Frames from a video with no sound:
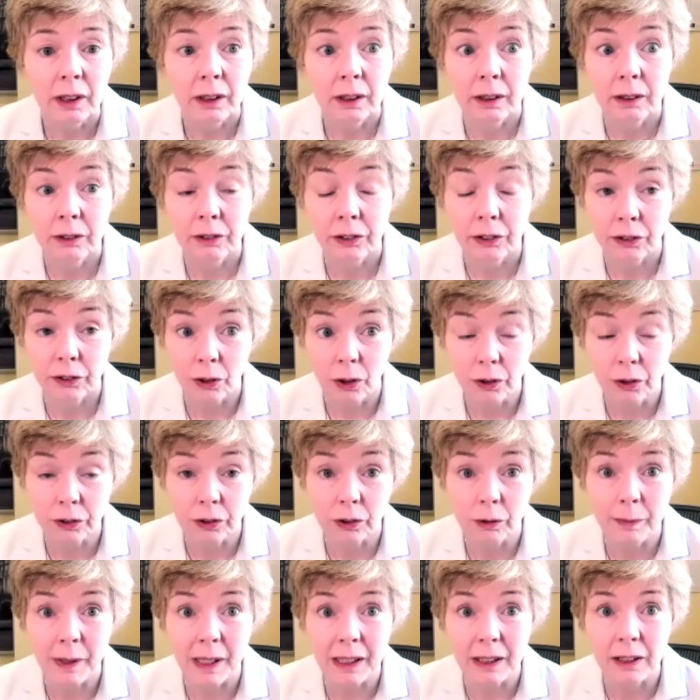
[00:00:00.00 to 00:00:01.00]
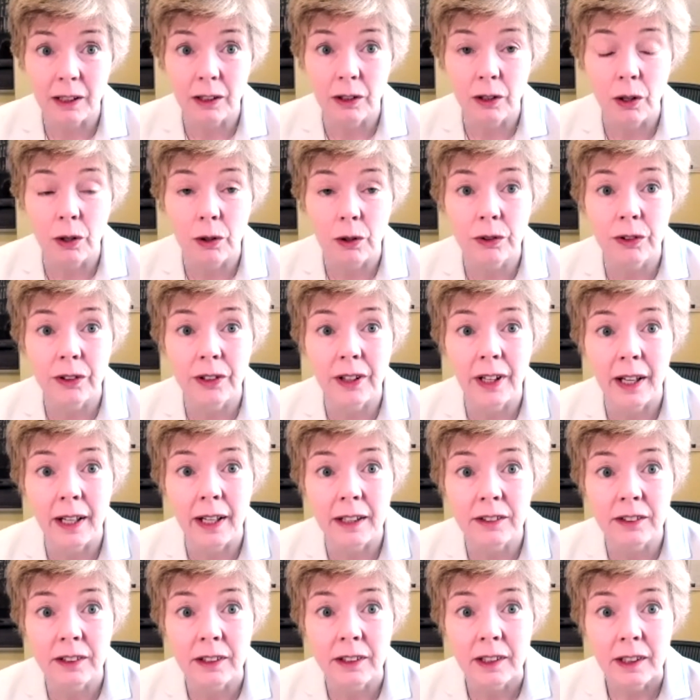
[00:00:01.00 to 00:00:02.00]
I'll just also make the note
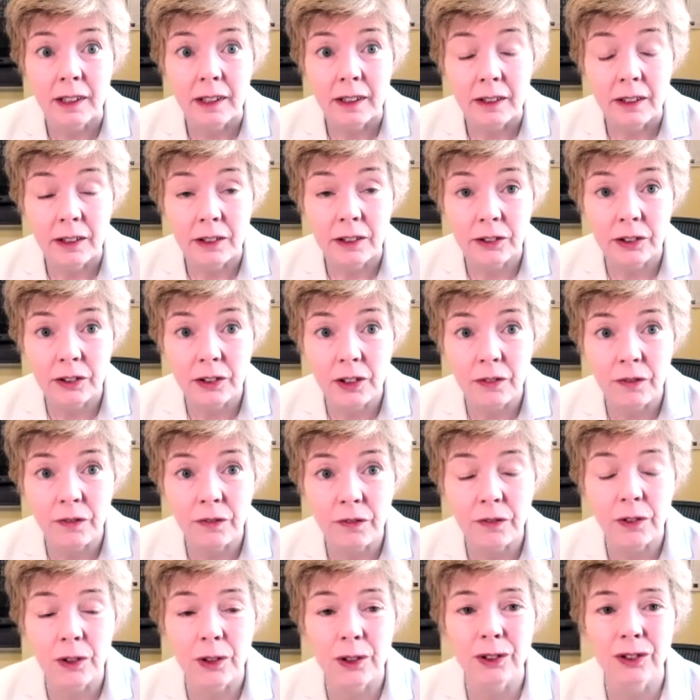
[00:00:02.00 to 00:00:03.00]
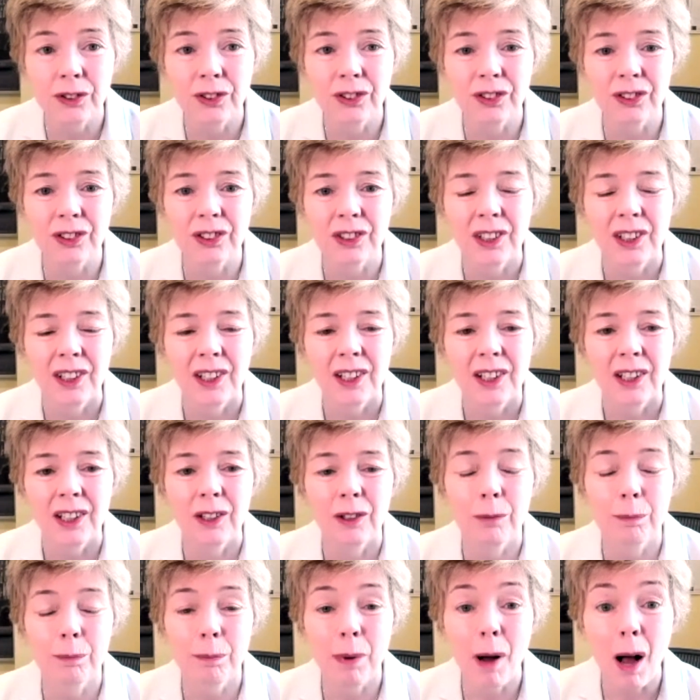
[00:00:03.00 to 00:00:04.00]
that this is the first
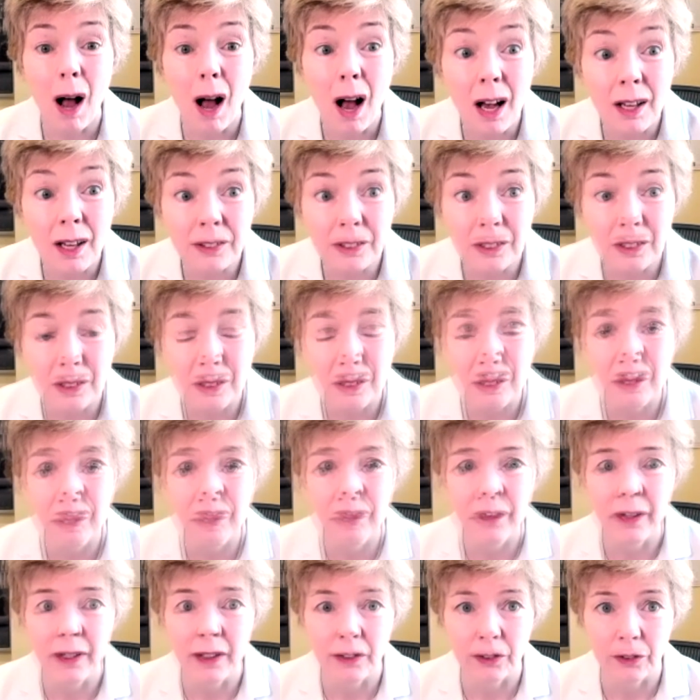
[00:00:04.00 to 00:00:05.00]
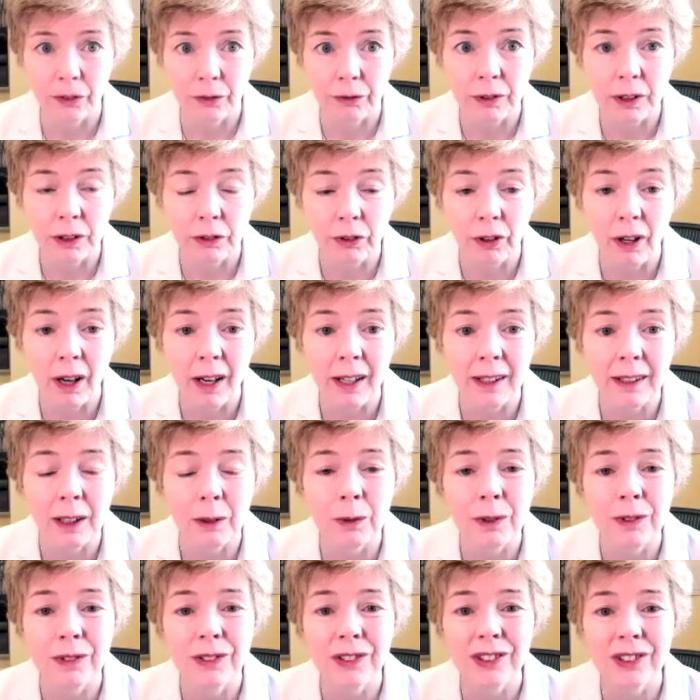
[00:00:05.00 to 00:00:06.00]
you know, positive phase three trial that
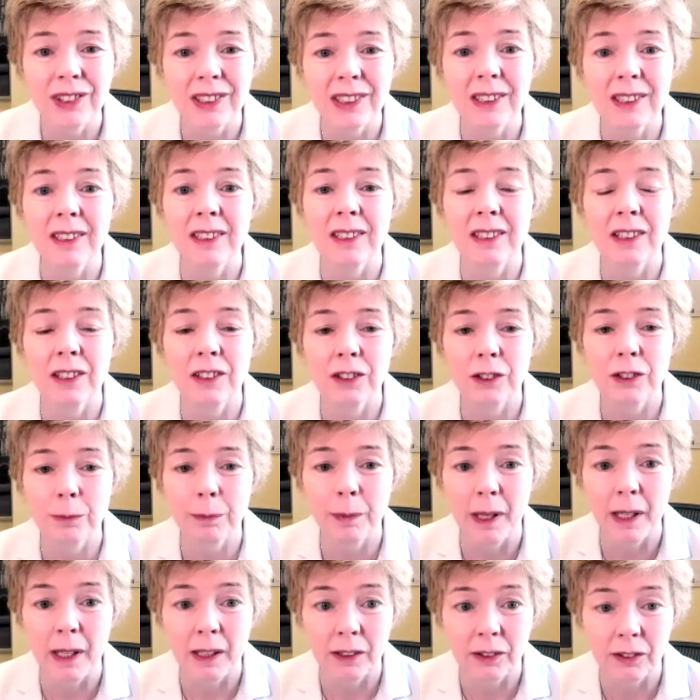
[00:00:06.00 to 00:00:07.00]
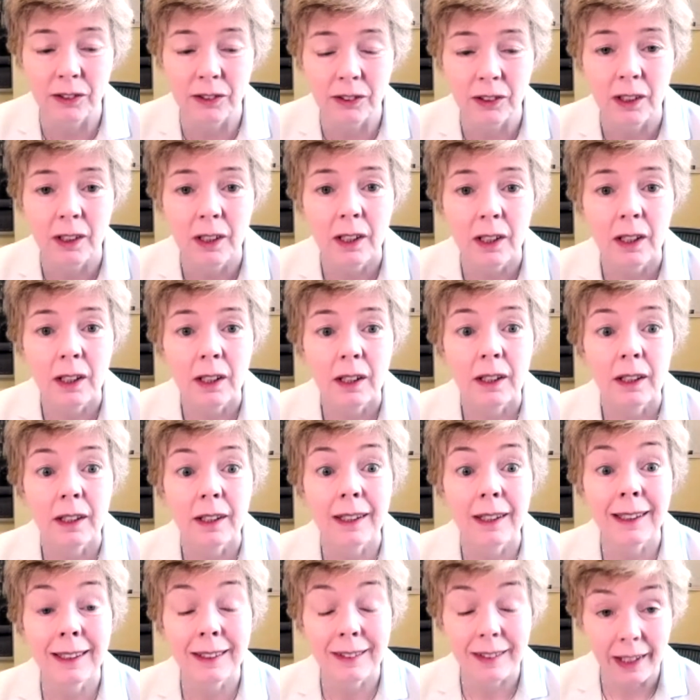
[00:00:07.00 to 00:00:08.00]
we've seen in this space
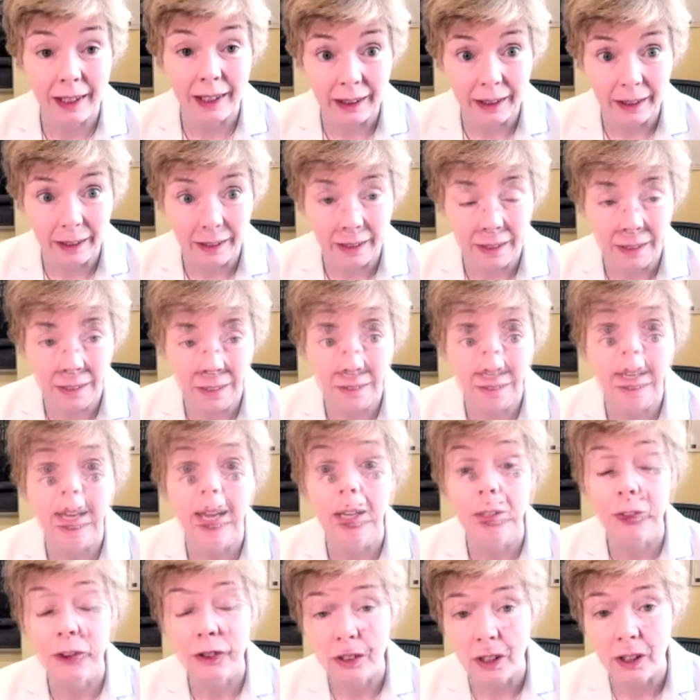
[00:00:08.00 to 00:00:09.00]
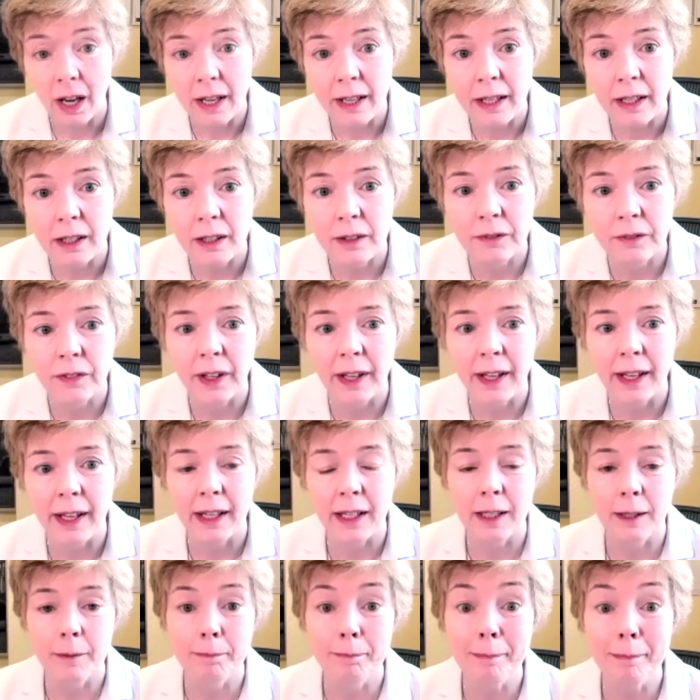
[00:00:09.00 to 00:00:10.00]
in a decade outside of
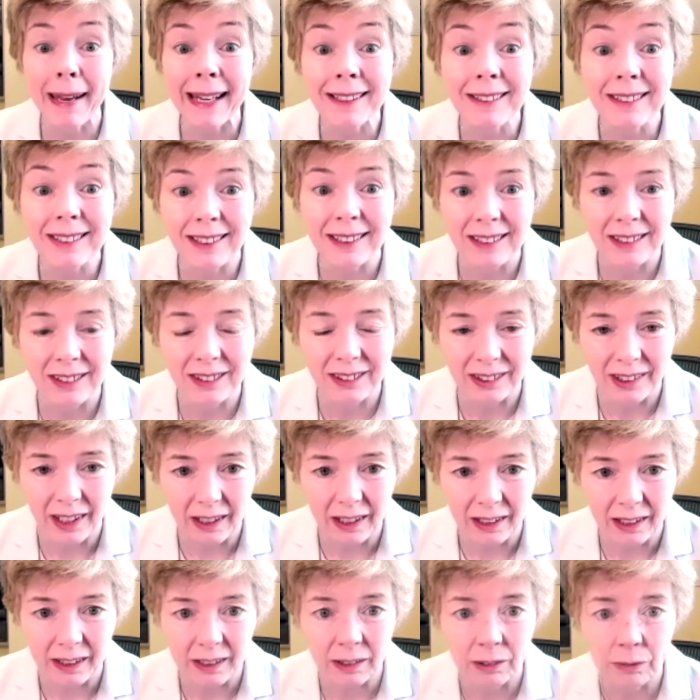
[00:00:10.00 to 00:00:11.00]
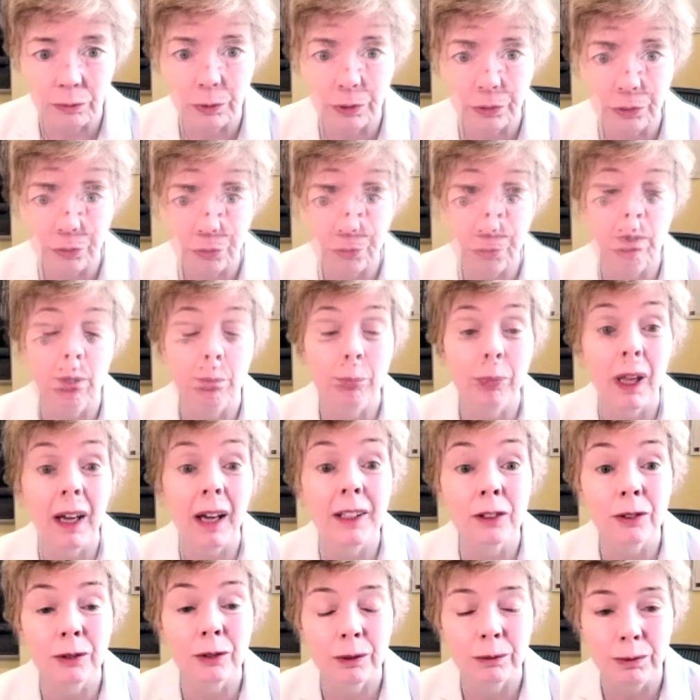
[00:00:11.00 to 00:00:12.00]
a maintenance setting, which
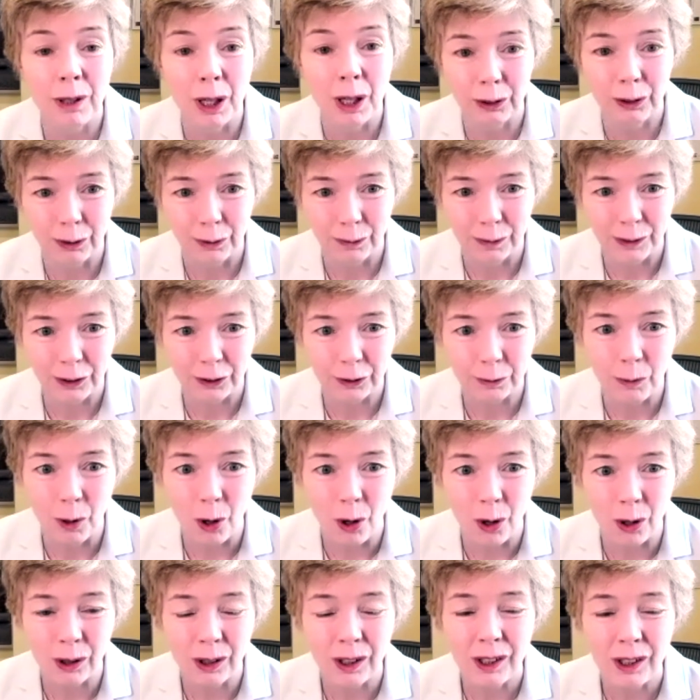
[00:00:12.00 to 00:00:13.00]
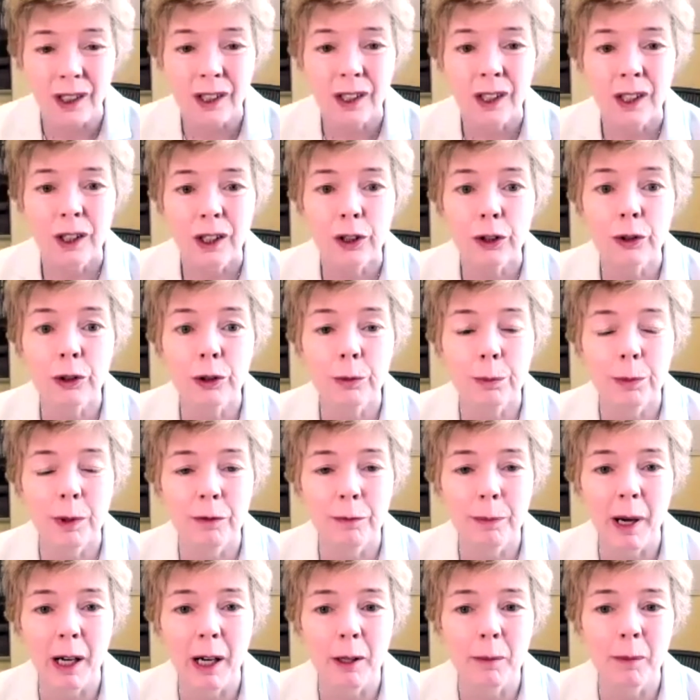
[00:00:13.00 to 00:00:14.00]
applied to a relatively small group
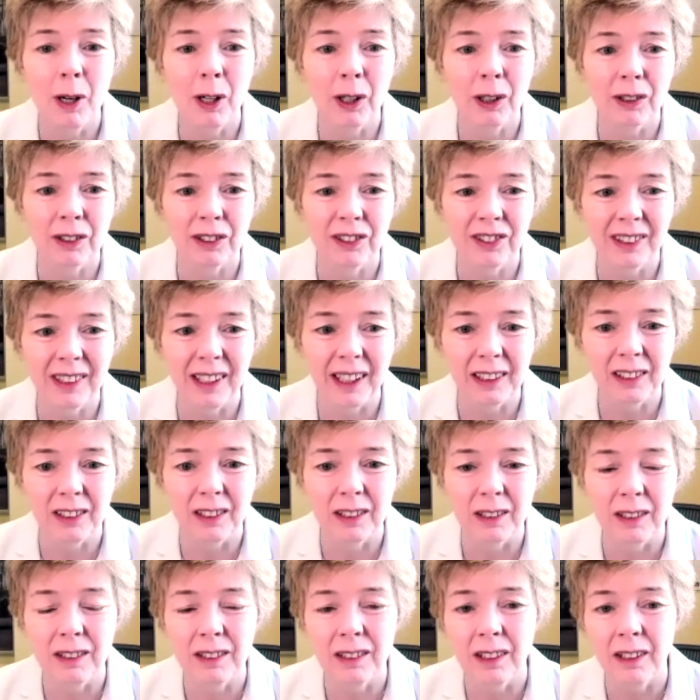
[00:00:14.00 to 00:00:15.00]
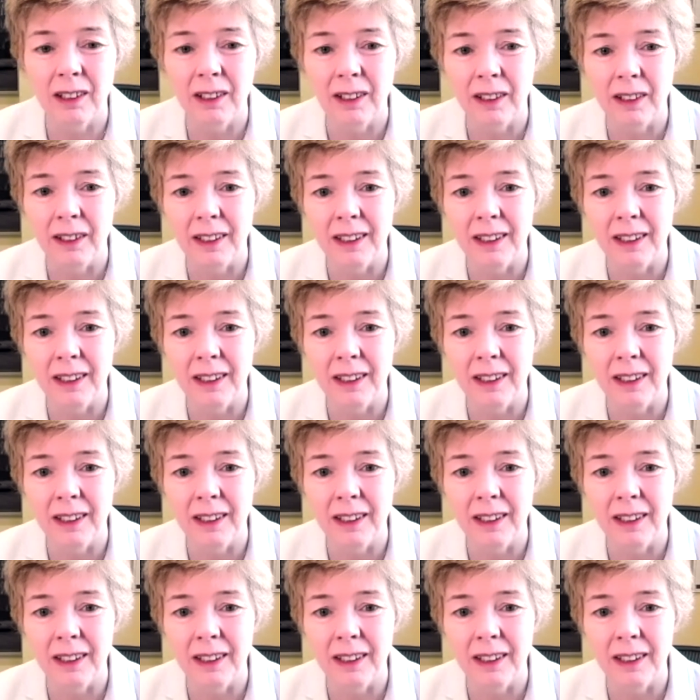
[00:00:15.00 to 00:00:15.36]
of biomarker selected uh,